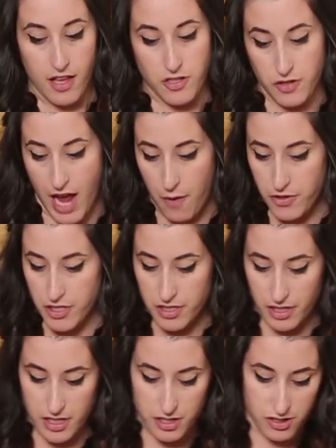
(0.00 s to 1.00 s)
So now we're just
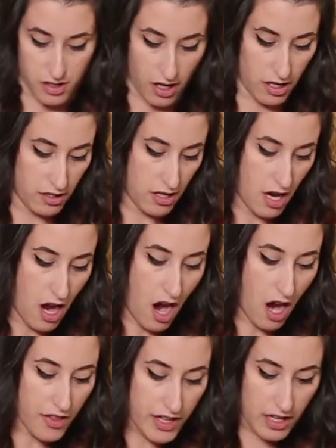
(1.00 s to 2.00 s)
gonna stir.
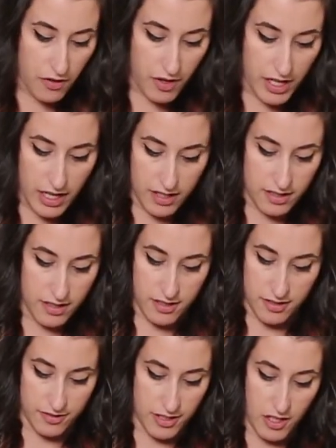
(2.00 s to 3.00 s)
All the
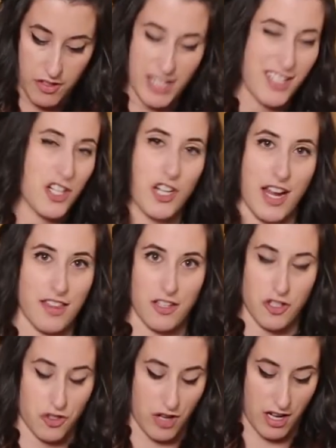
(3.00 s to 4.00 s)
ingredients, you don't need to shake
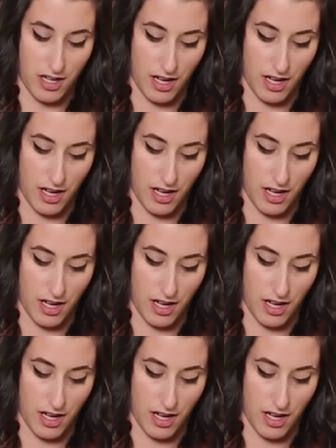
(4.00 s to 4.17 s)
this drink.